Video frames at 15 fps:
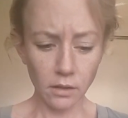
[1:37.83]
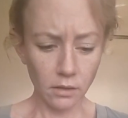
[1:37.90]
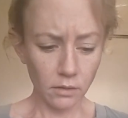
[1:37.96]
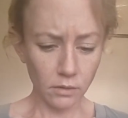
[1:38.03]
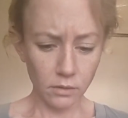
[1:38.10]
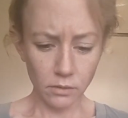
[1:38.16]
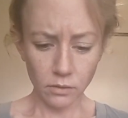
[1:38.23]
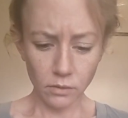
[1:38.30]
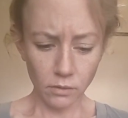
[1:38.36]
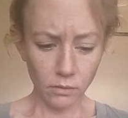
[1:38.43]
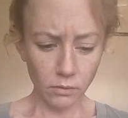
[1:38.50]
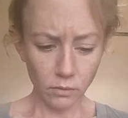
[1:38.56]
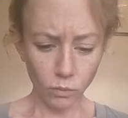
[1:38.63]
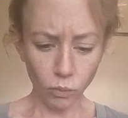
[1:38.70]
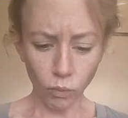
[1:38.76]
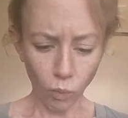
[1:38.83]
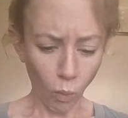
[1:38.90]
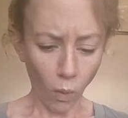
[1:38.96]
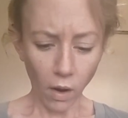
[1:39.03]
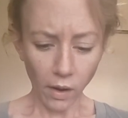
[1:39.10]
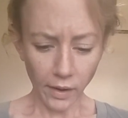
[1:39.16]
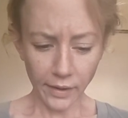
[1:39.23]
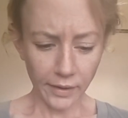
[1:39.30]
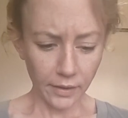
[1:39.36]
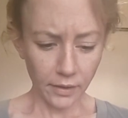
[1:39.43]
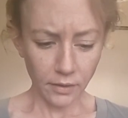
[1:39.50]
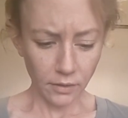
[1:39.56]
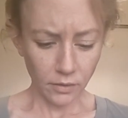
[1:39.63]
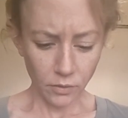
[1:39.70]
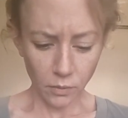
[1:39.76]
why
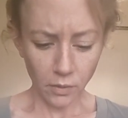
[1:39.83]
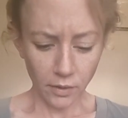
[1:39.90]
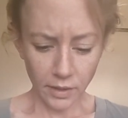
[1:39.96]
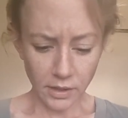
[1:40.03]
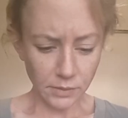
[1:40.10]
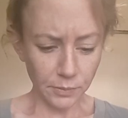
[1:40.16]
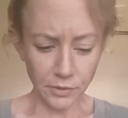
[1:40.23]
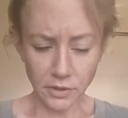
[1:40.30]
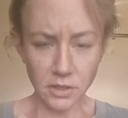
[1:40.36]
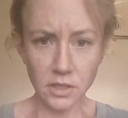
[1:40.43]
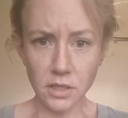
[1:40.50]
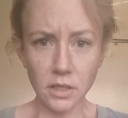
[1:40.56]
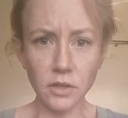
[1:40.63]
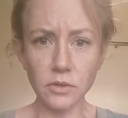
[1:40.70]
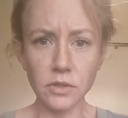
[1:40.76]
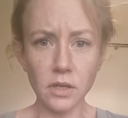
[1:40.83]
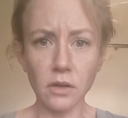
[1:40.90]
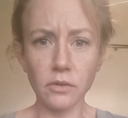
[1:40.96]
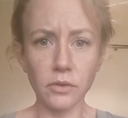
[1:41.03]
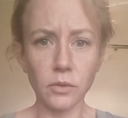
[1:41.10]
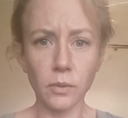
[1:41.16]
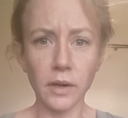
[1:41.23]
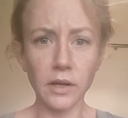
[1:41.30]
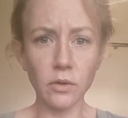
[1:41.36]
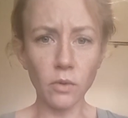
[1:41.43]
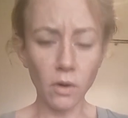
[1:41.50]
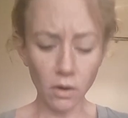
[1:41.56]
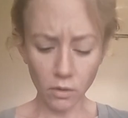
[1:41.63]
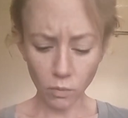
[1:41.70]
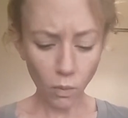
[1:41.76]
you are experiencing yourself the way
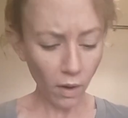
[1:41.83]
you are,